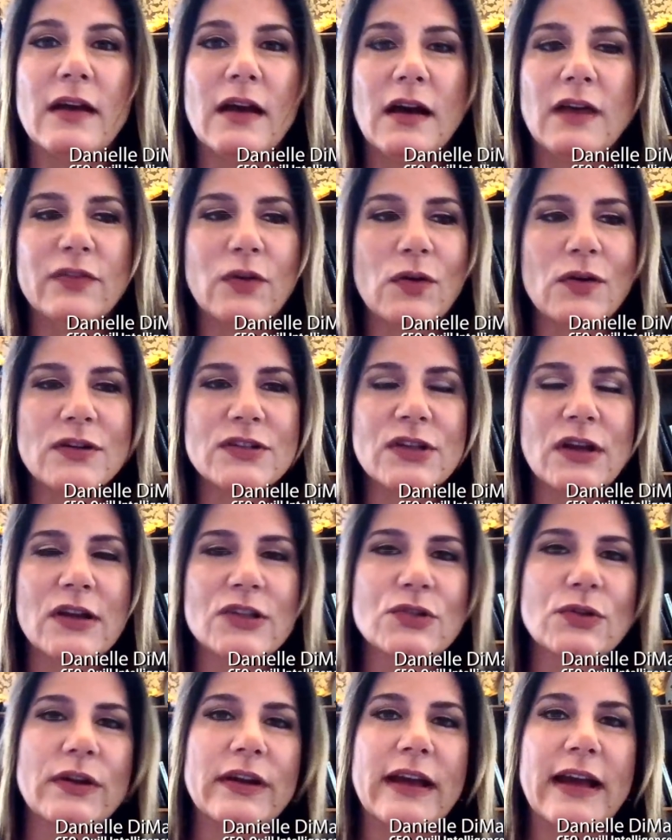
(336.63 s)
Of course,
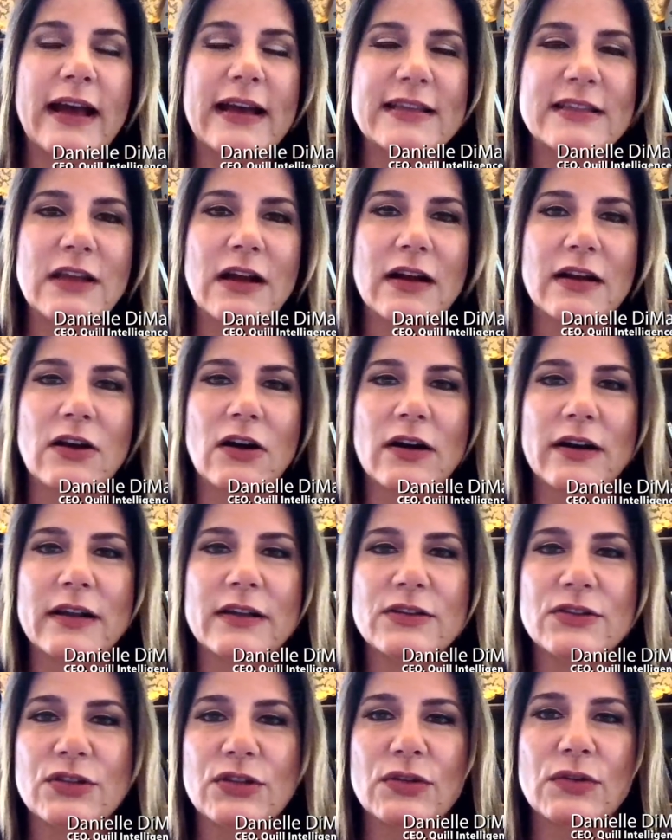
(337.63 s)
Australia has not gone
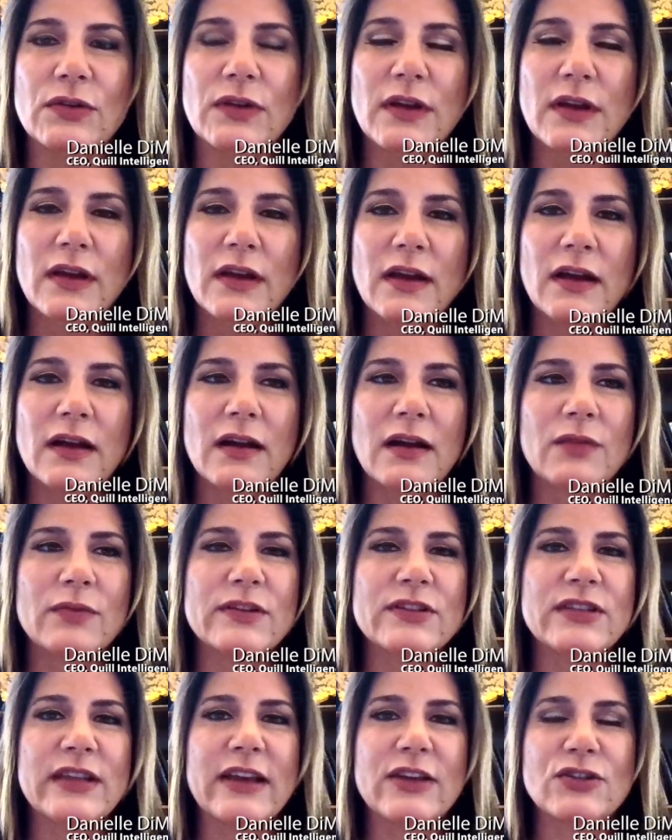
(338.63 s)
into a
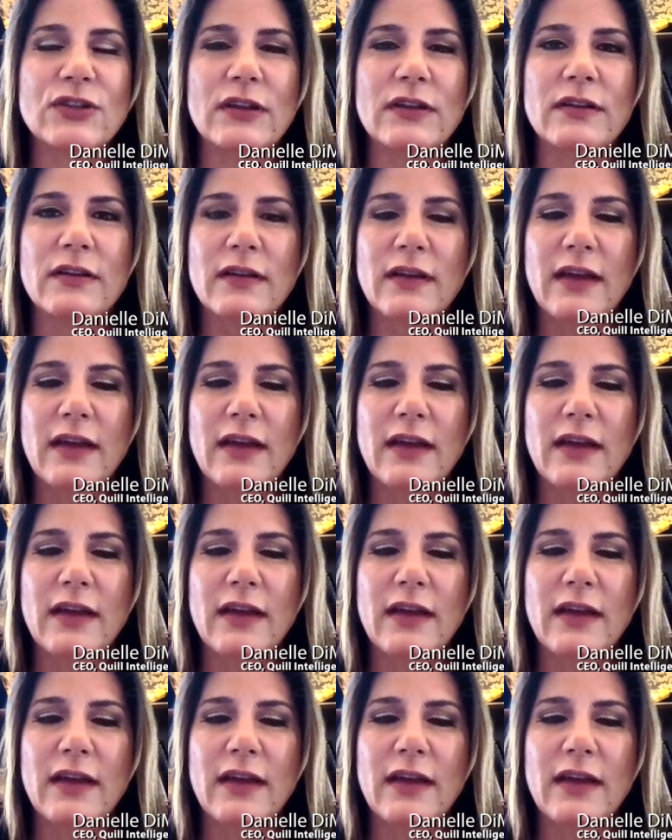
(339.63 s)
recession.